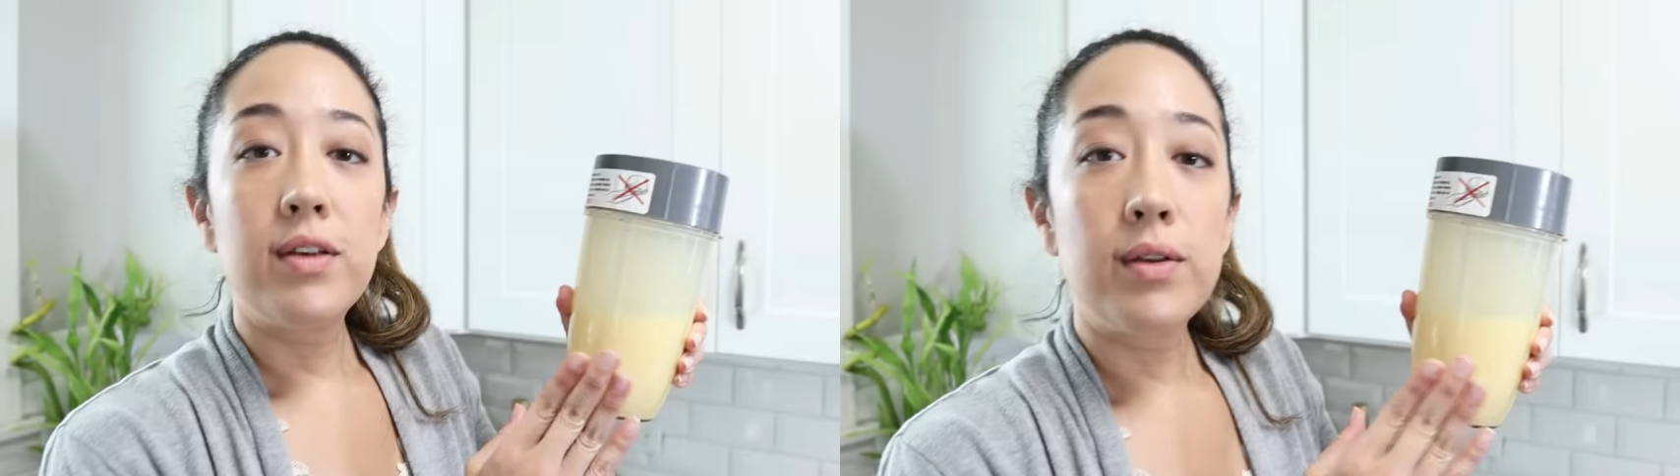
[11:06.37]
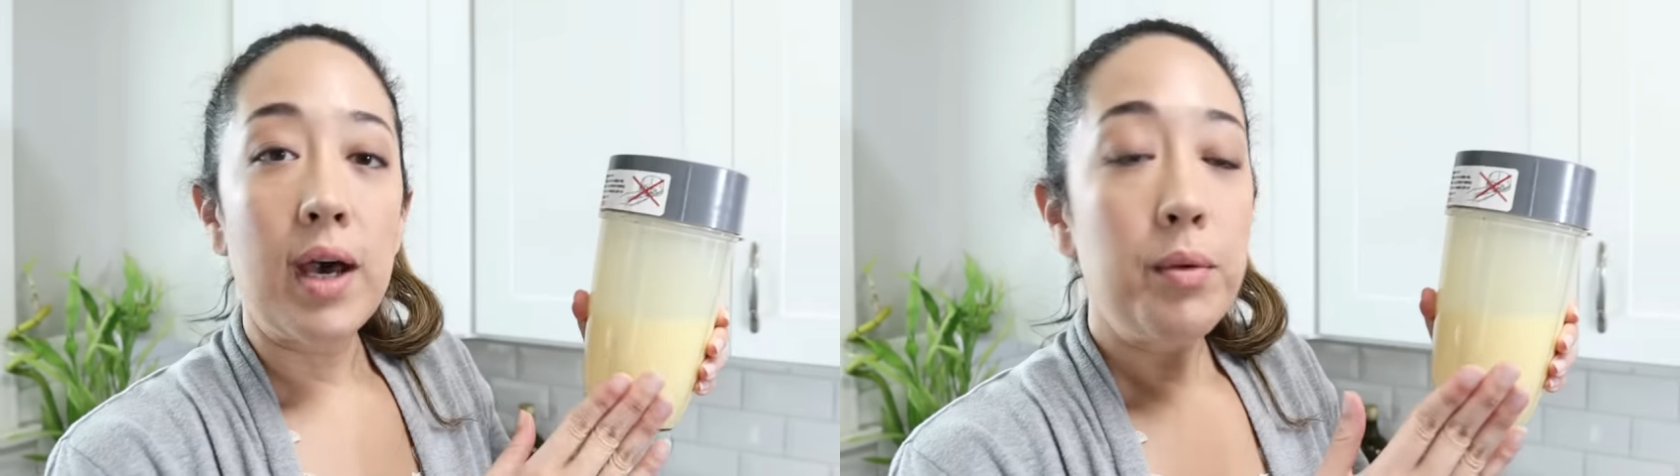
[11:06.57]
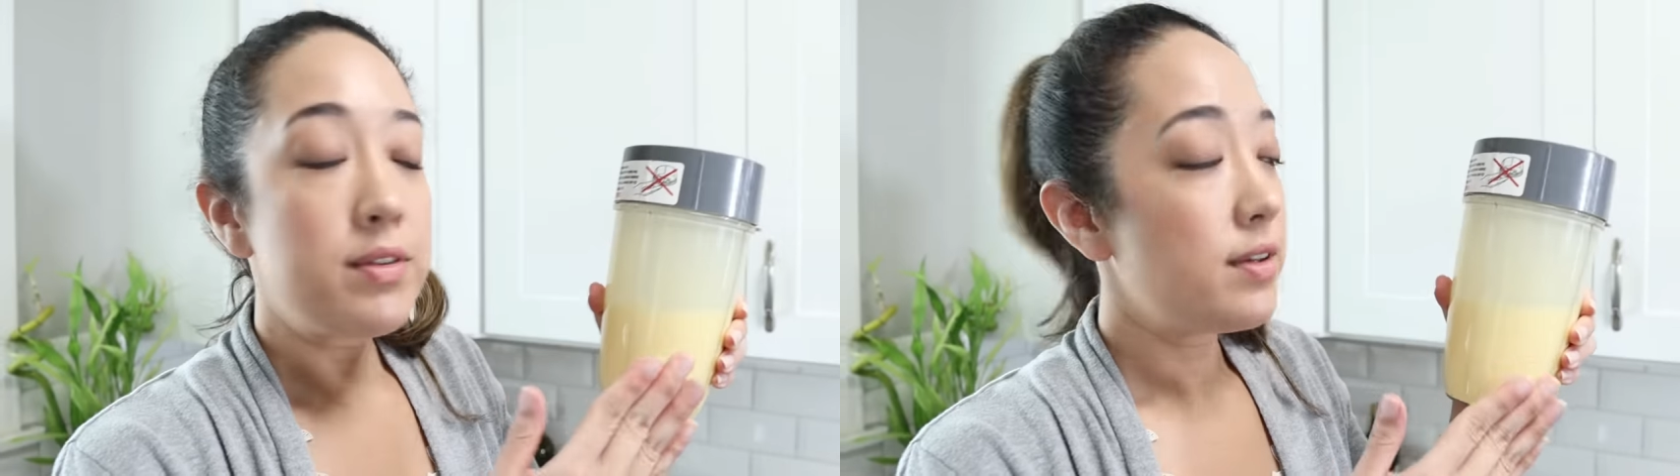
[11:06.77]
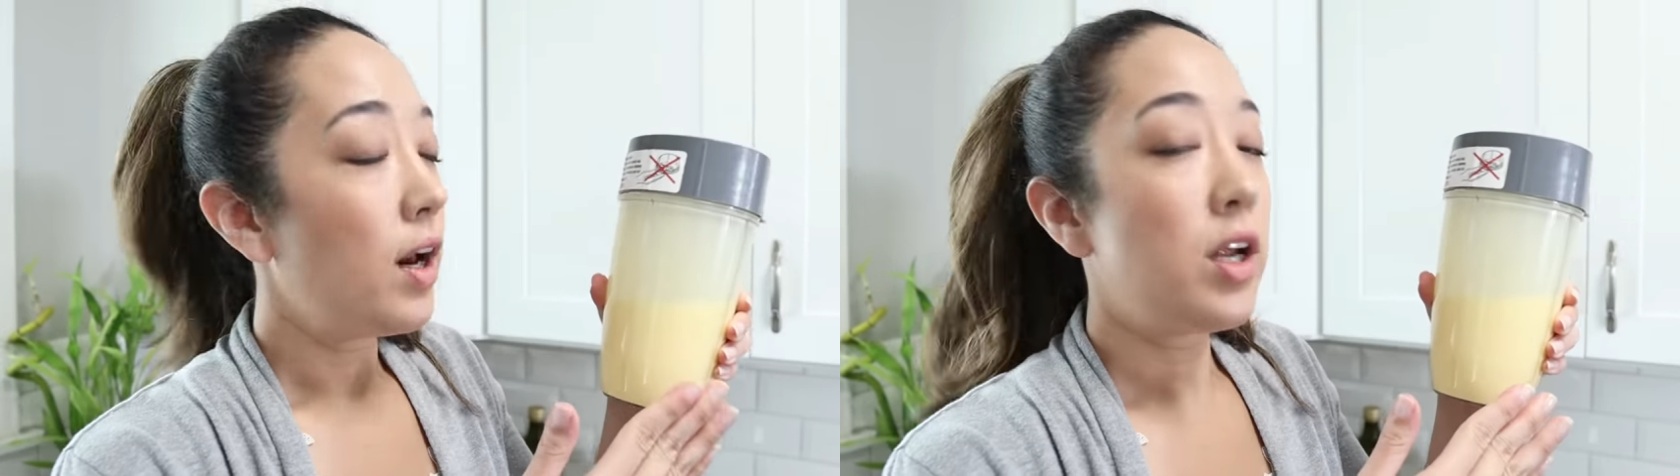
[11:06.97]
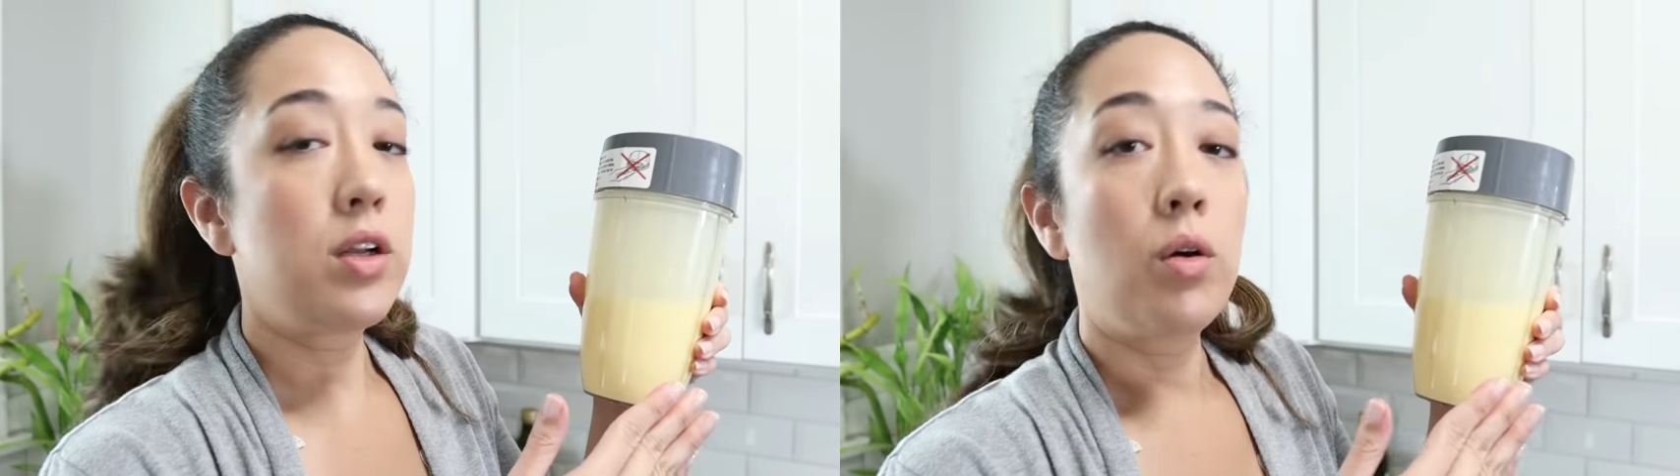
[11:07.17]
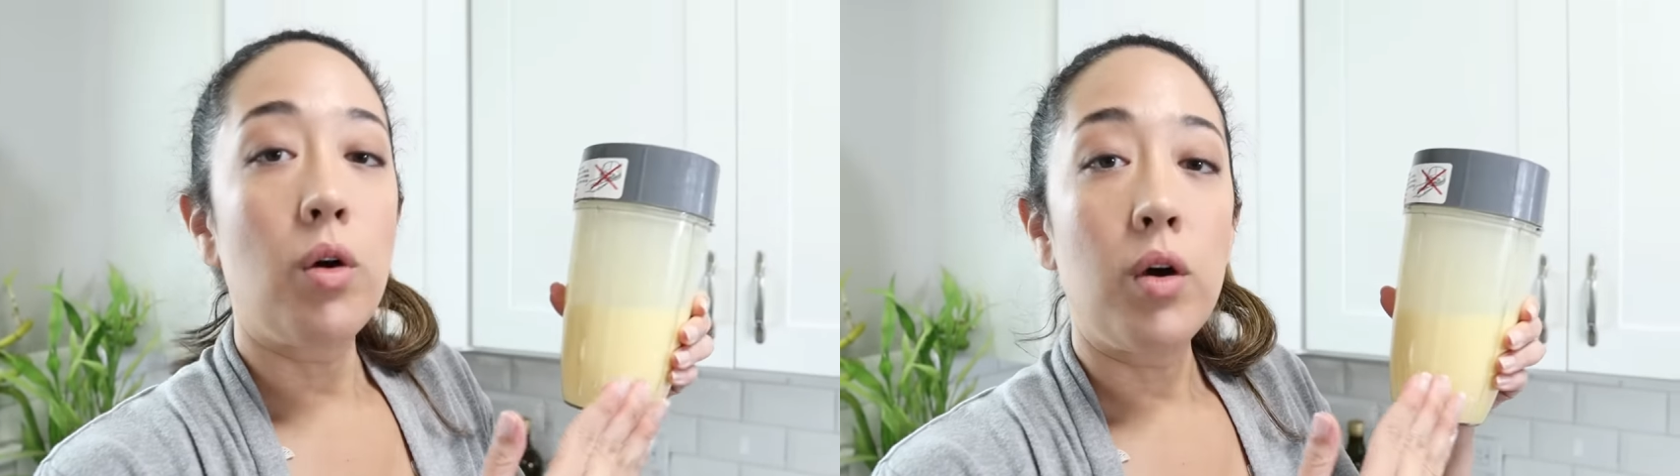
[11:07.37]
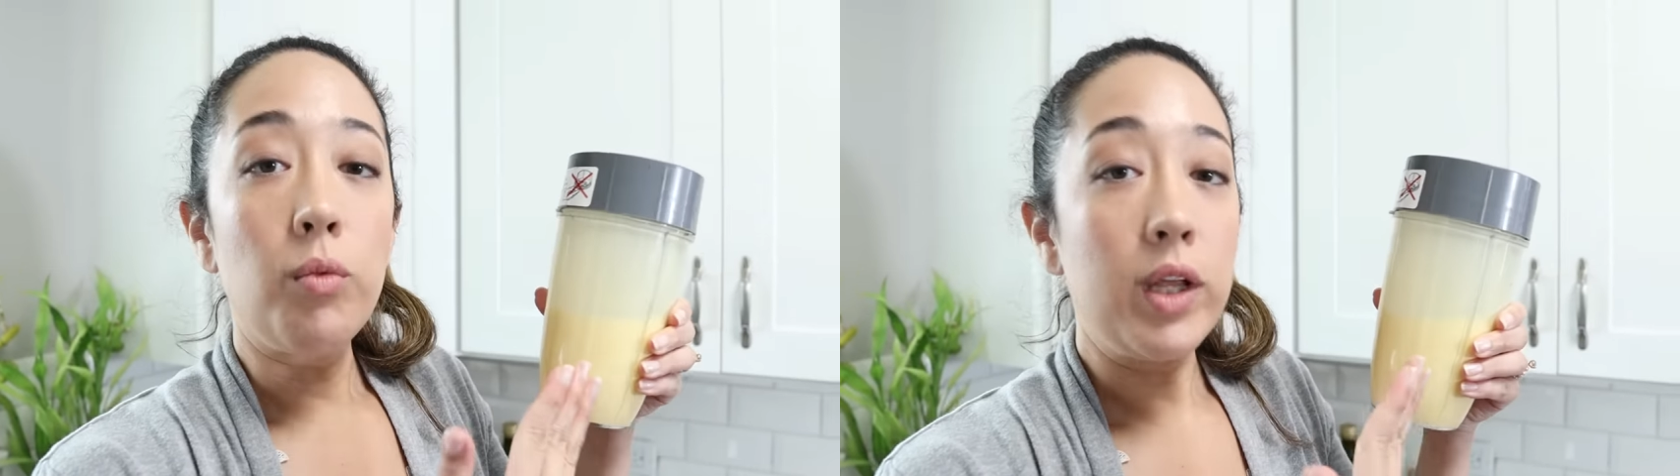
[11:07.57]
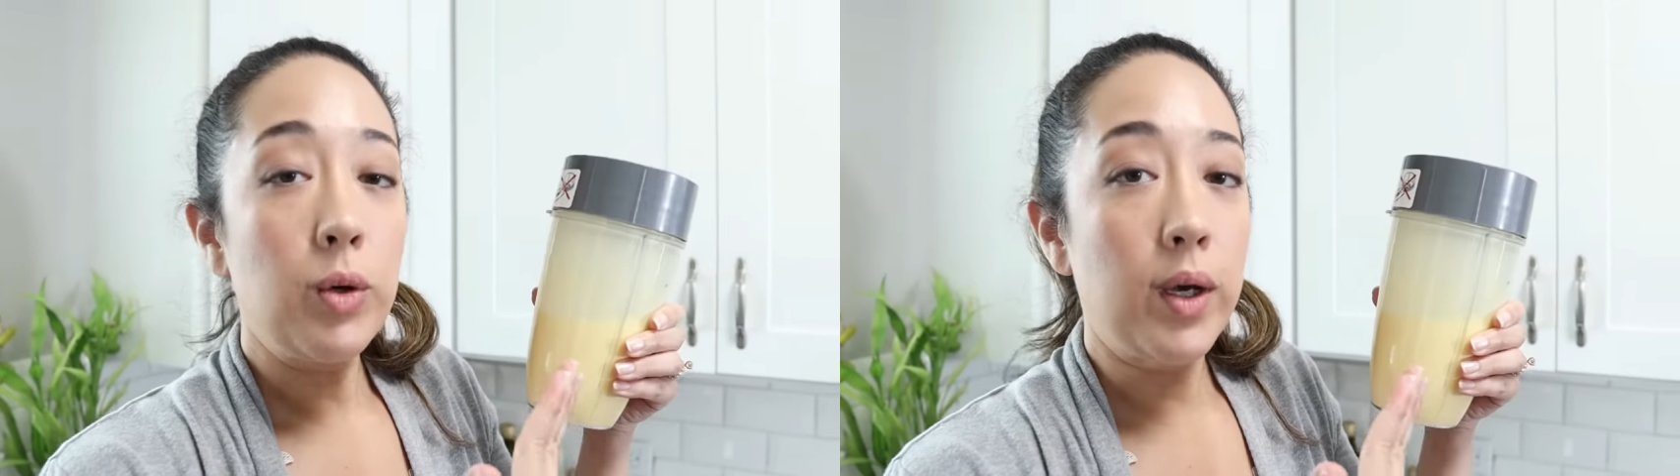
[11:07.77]
So that was done
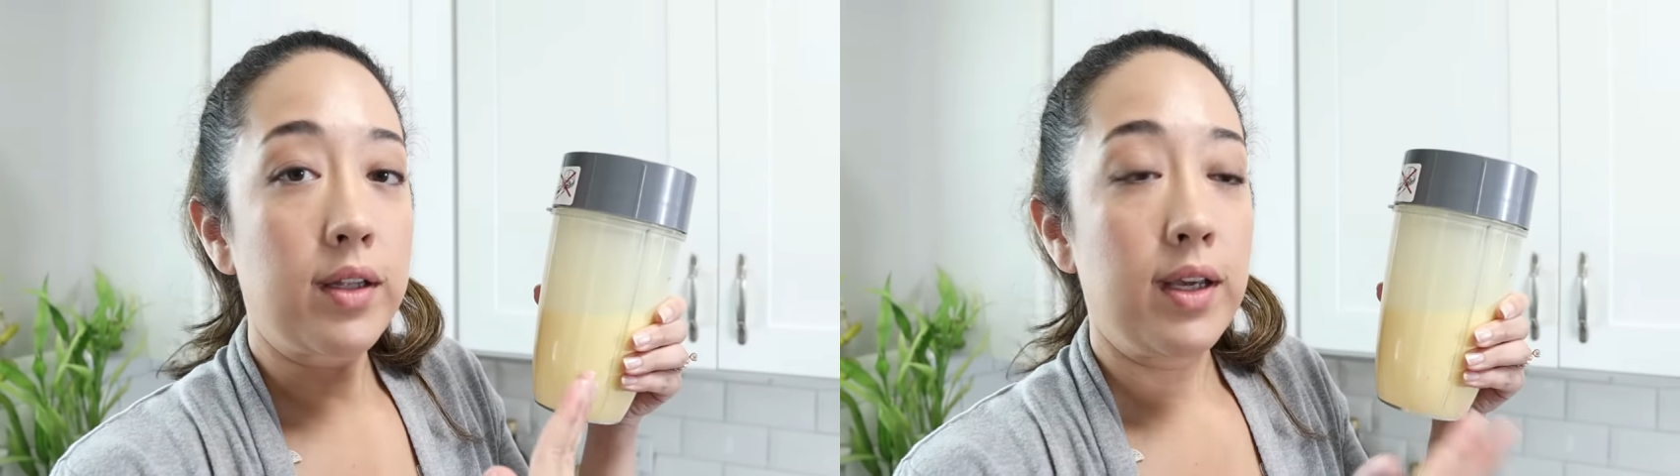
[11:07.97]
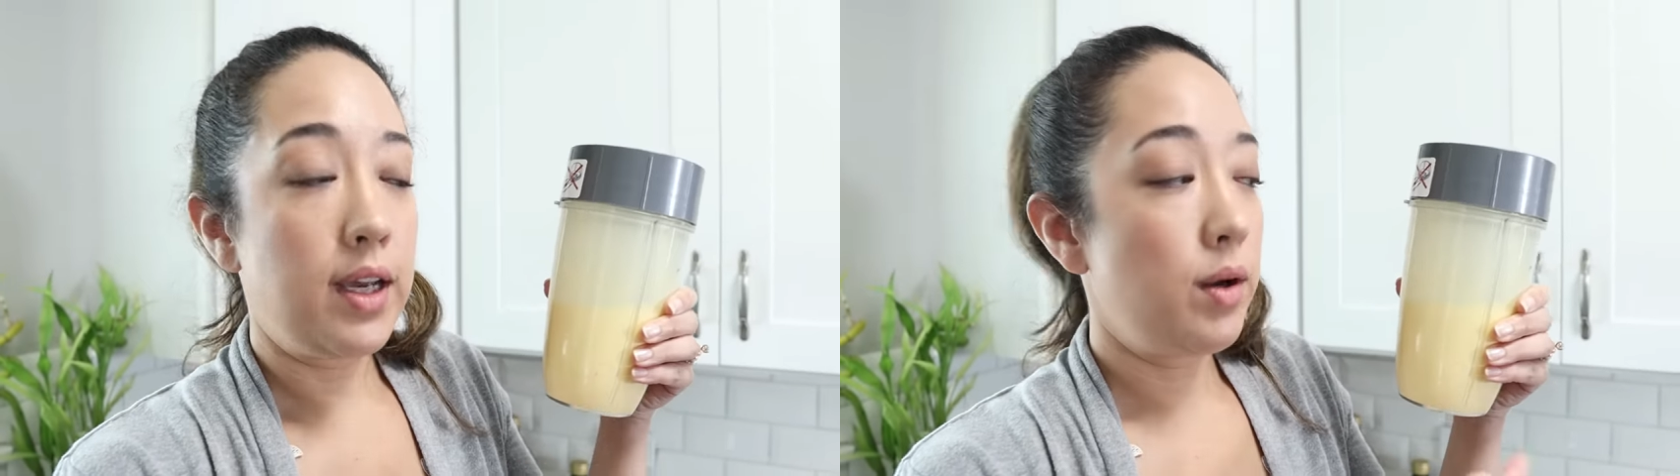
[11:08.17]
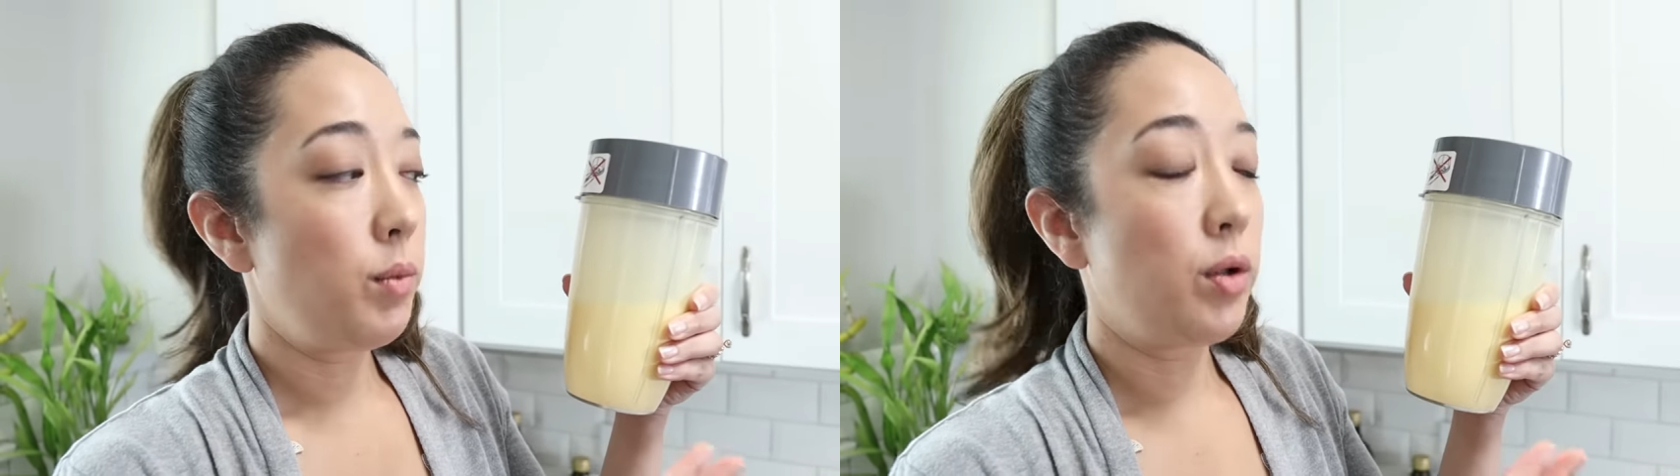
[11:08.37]
really quickly.